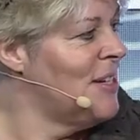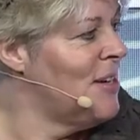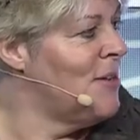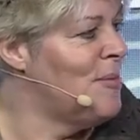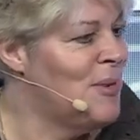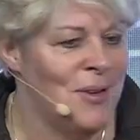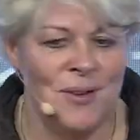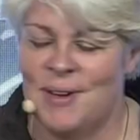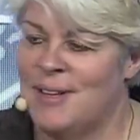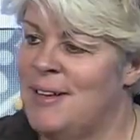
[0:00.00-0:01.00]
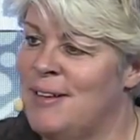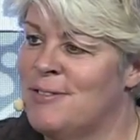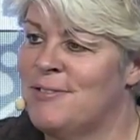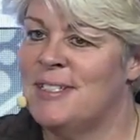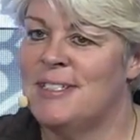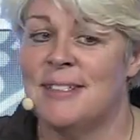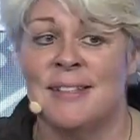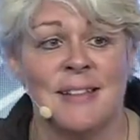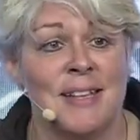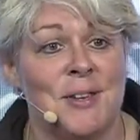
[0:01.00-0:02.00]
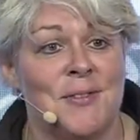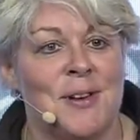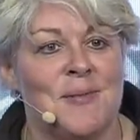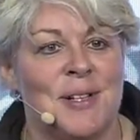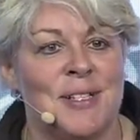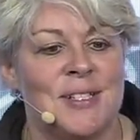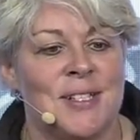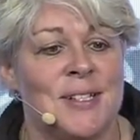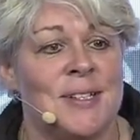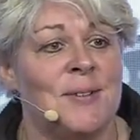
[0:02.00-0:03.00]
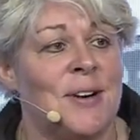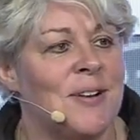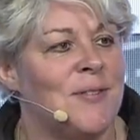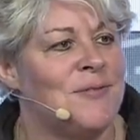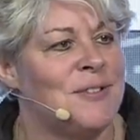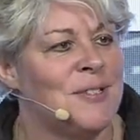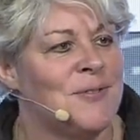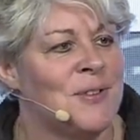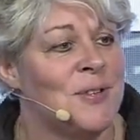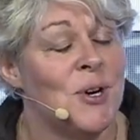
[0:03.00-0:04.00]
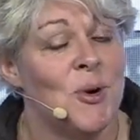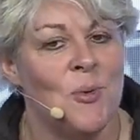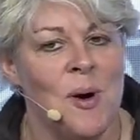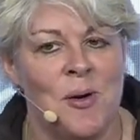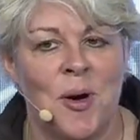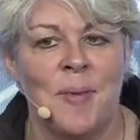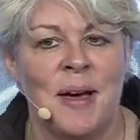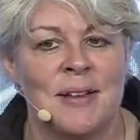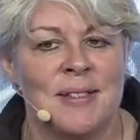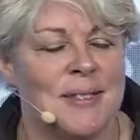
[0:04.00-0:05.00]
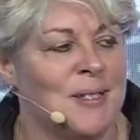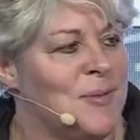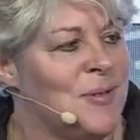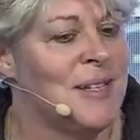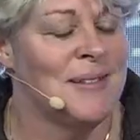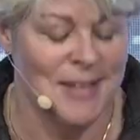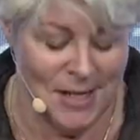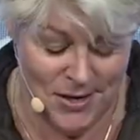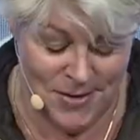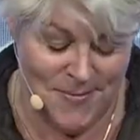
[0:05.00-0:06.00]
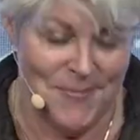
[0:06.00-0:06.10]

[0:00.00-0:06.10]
Chiara, Minoo, and Chris, and thank you very much, NOAH Conference, for welcoming us this morning. Thank you.